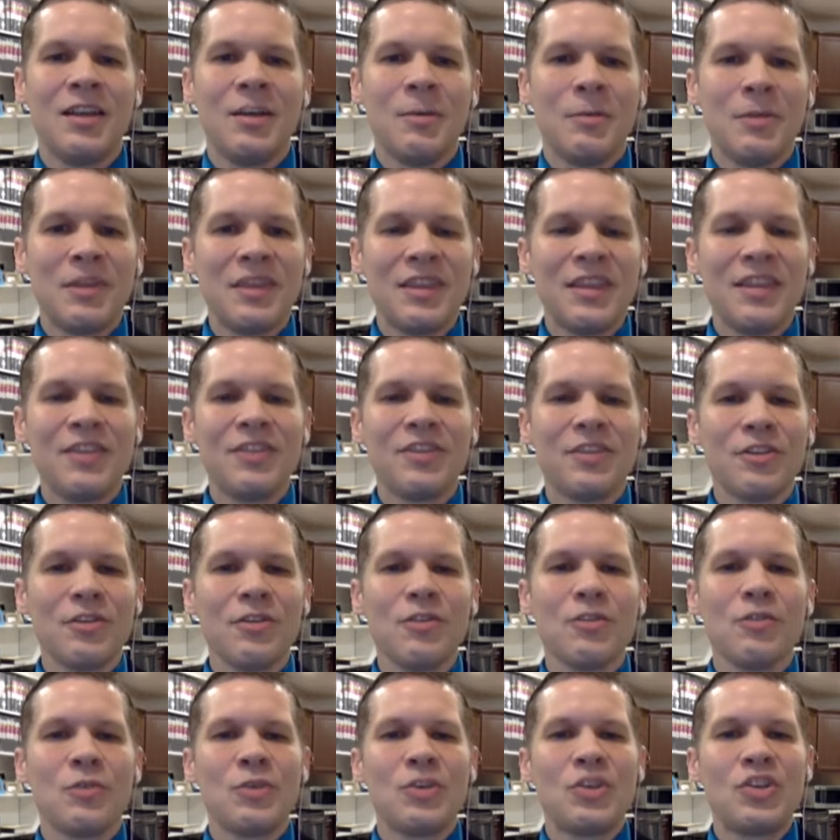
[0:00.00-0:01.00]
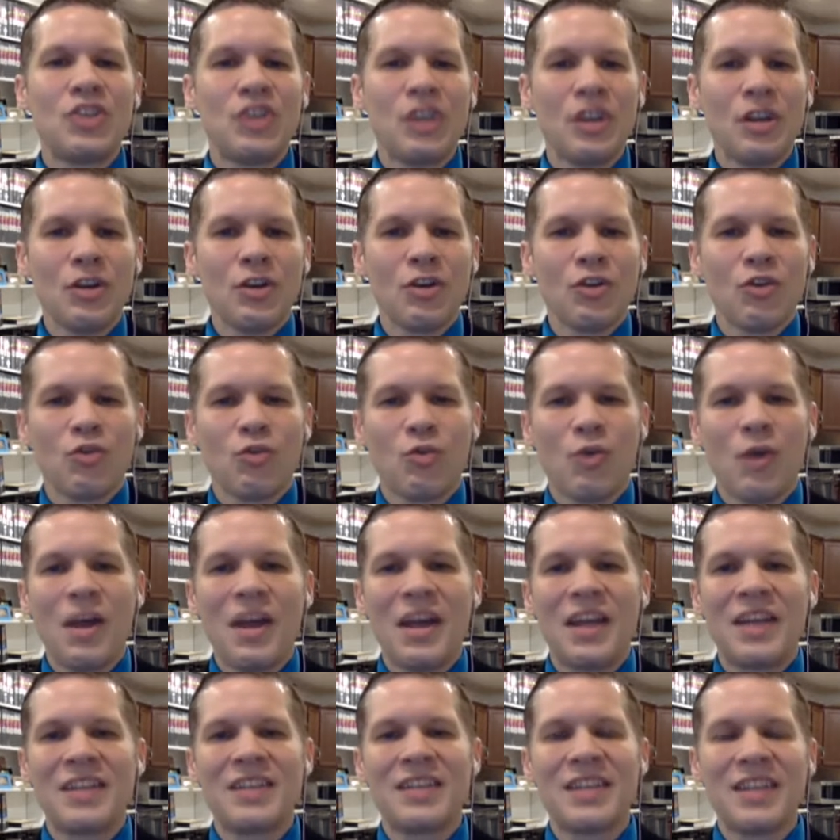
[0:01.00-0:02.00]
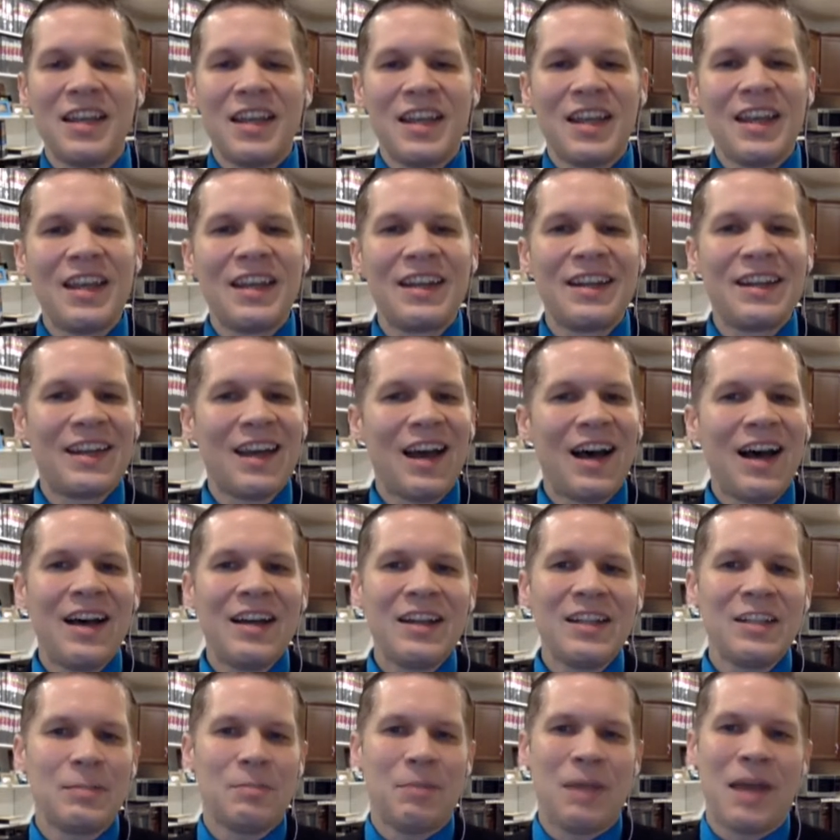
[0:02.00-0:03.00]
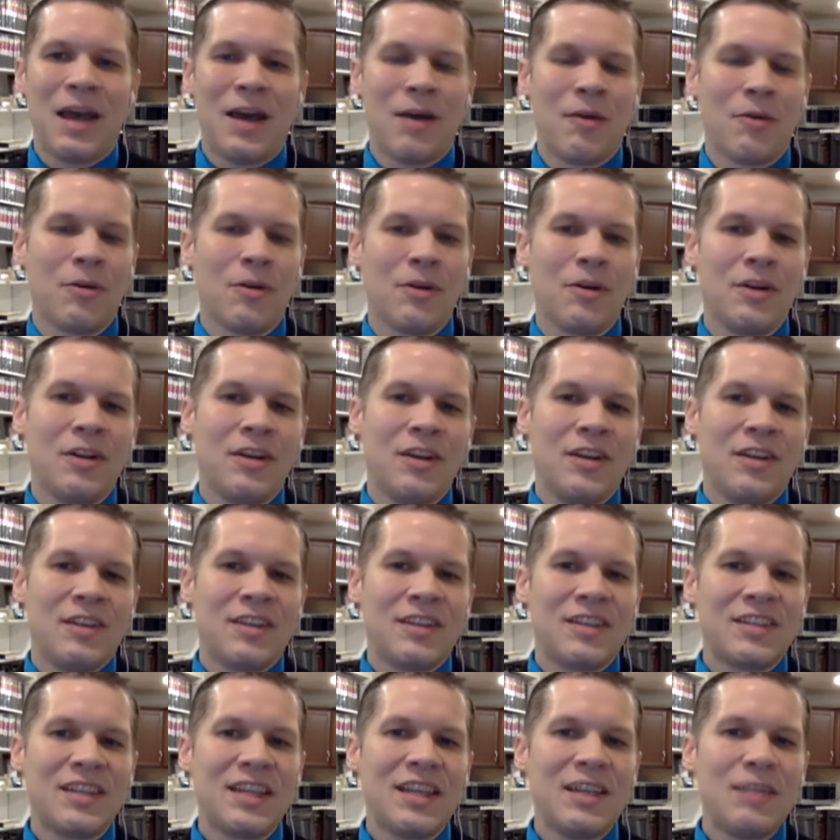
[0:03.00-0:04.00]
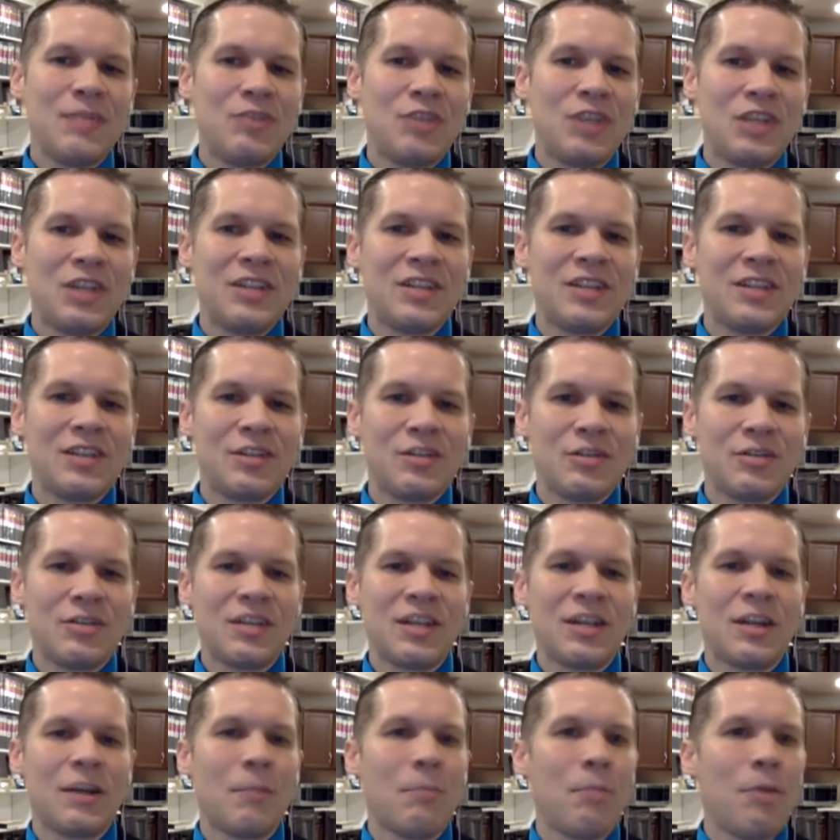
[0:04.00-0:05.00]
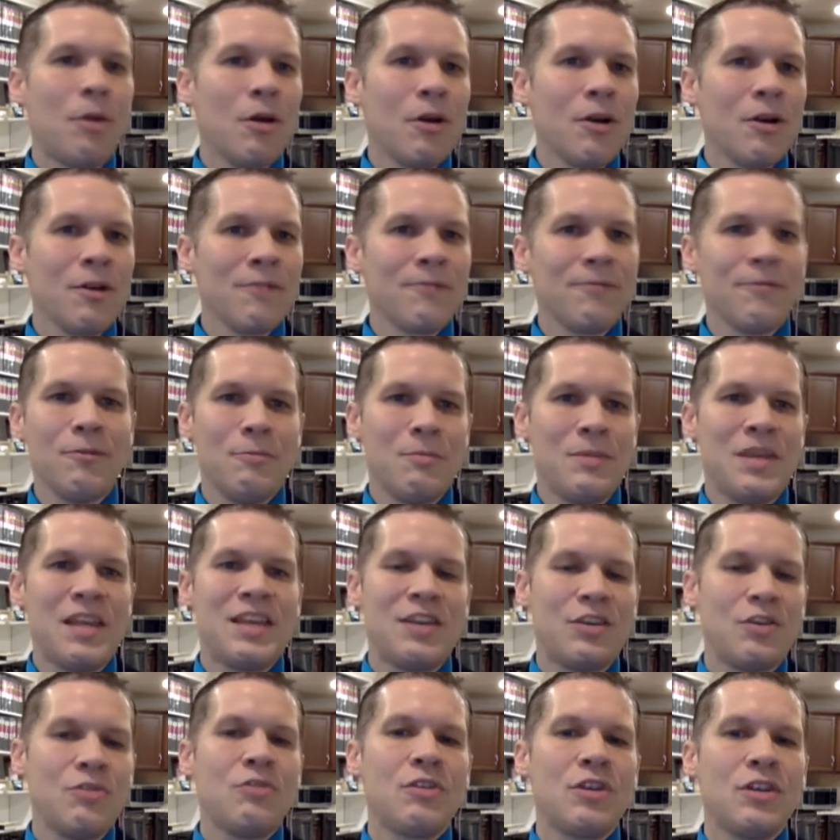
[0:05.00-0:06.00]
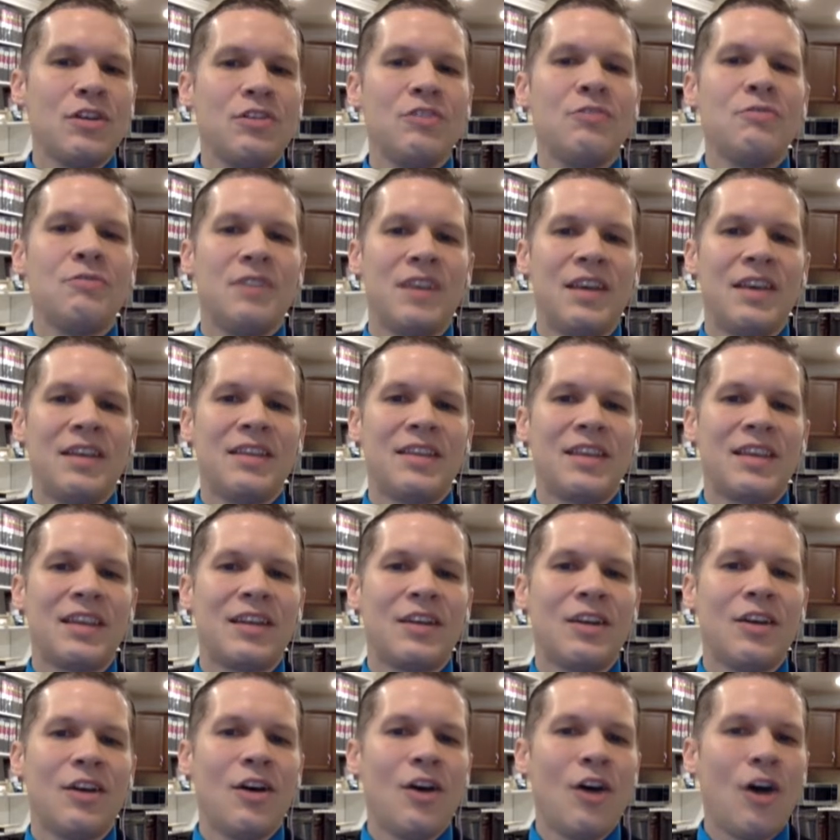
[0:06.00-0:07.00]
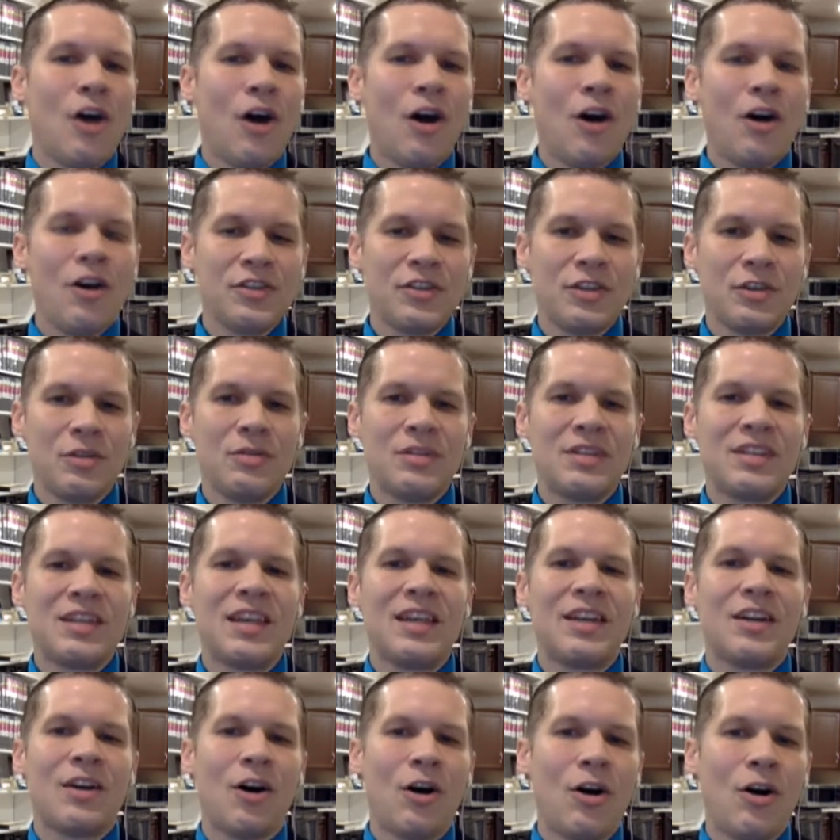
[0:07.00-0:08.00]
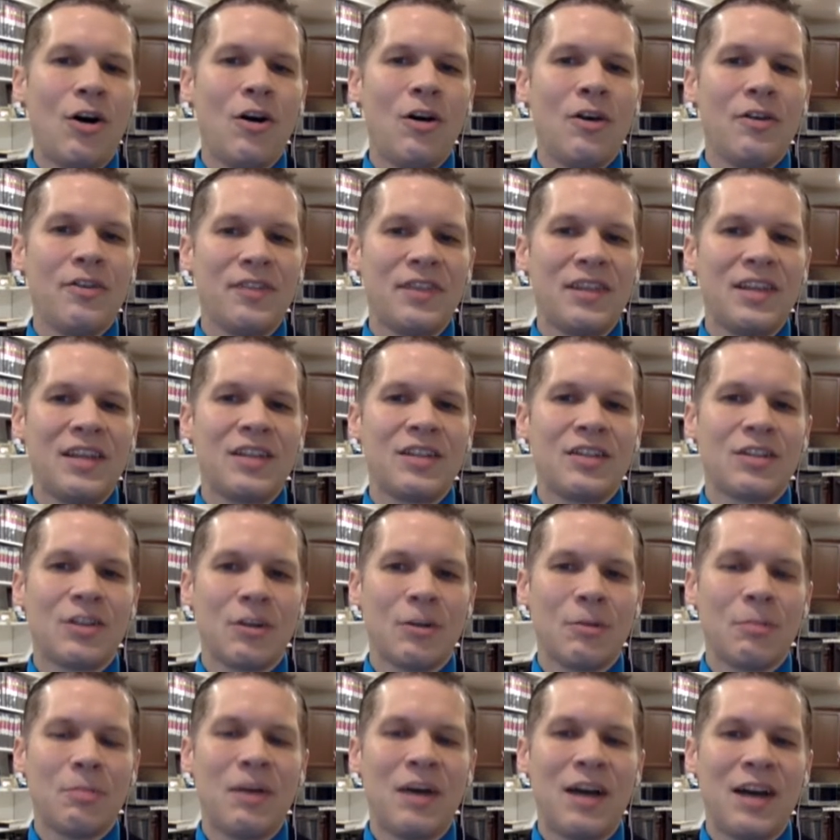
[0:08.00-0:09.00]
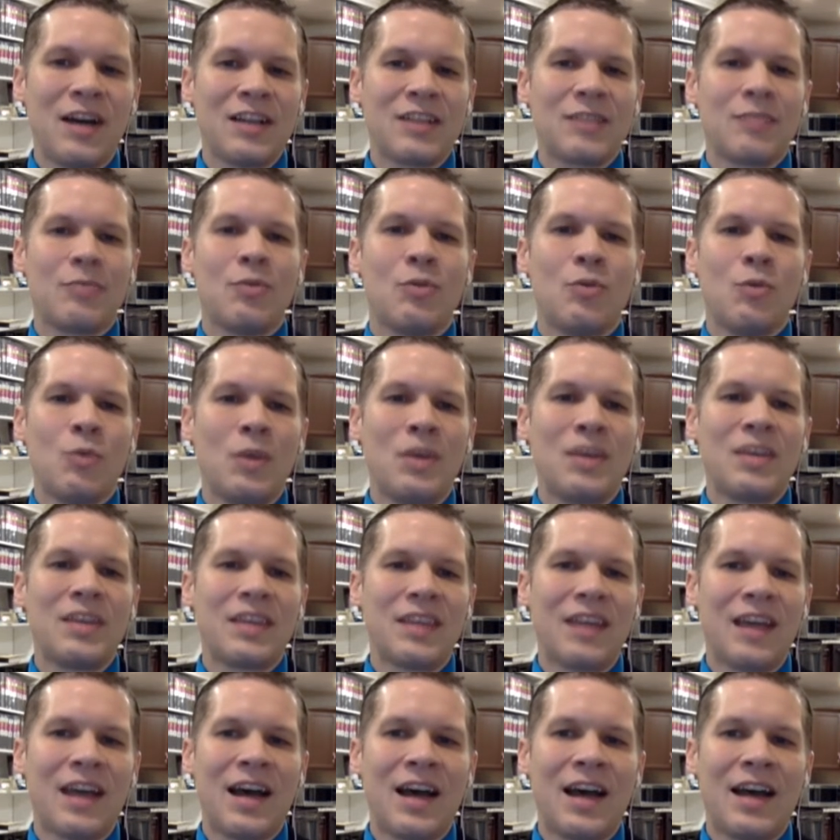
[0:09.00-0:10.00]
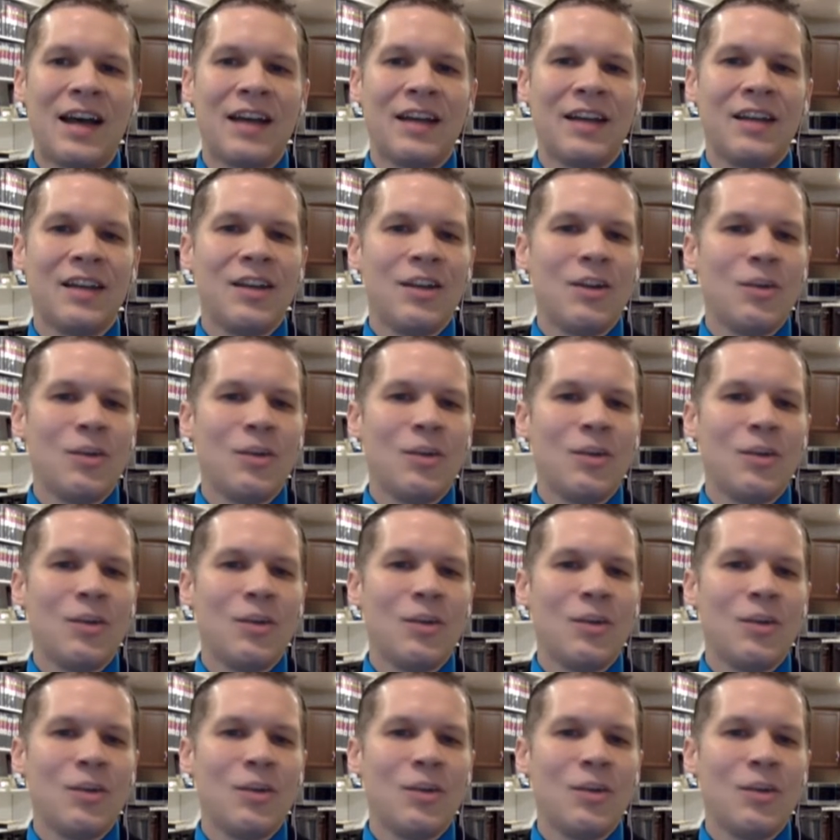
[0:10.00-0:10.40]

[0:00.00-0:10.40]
But then third, we share Christ in God's power. The same Jesus who said apart from me you can do nothing also said all things are possible with God.